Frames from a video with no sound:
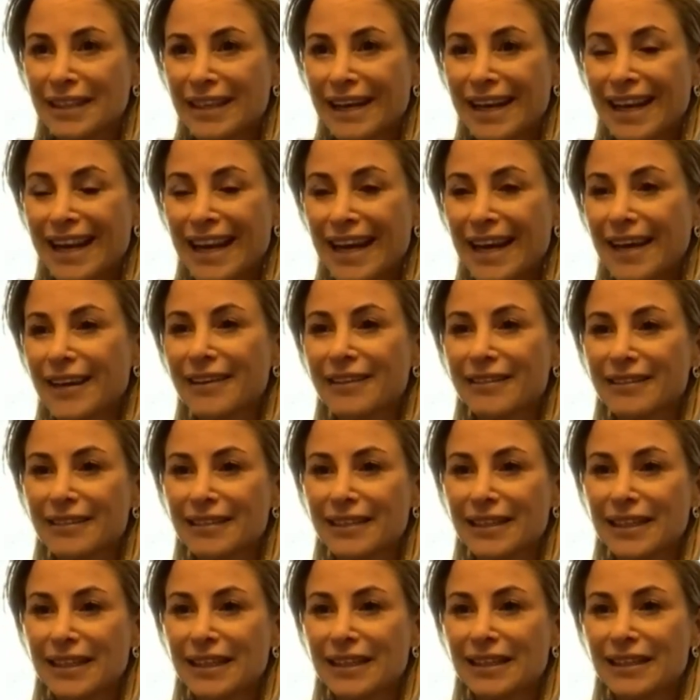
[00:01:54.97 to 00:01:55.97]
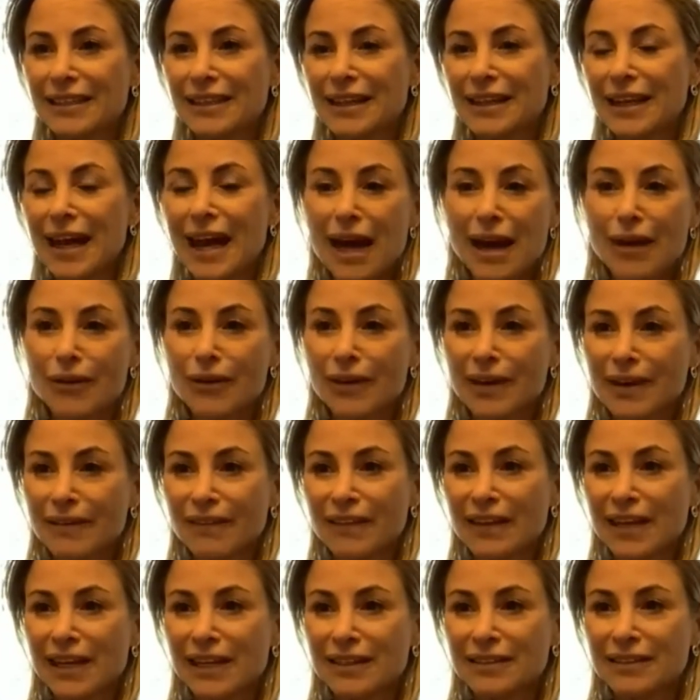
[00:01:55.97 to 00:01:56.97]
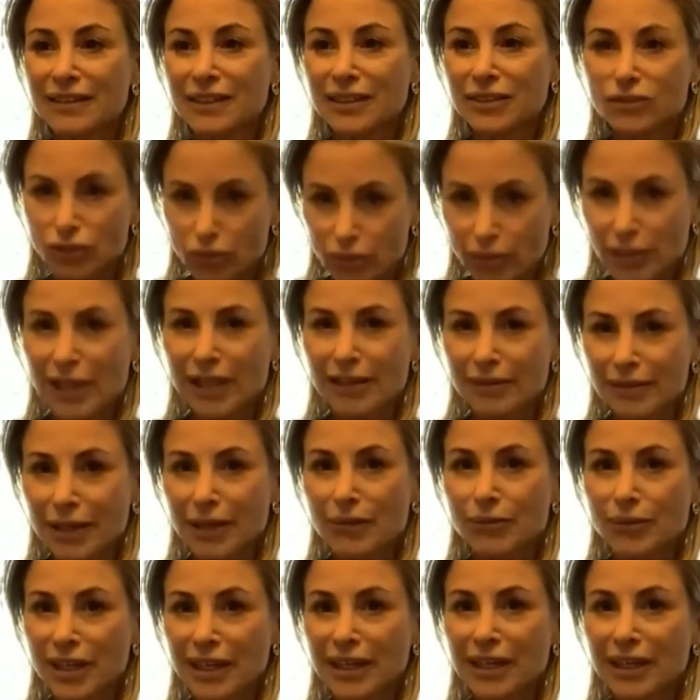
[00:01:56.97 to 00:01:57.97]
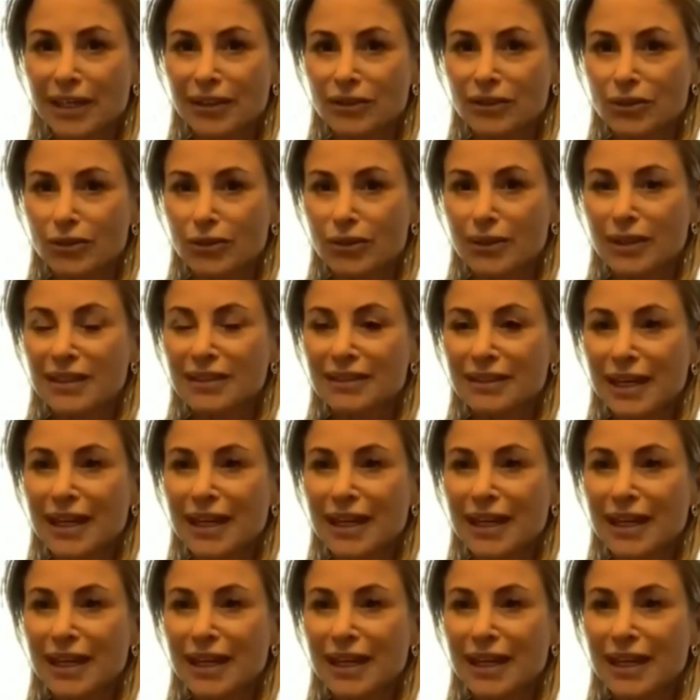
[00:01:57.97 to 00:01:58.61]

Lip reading: lies in our ability to believe that we can do it,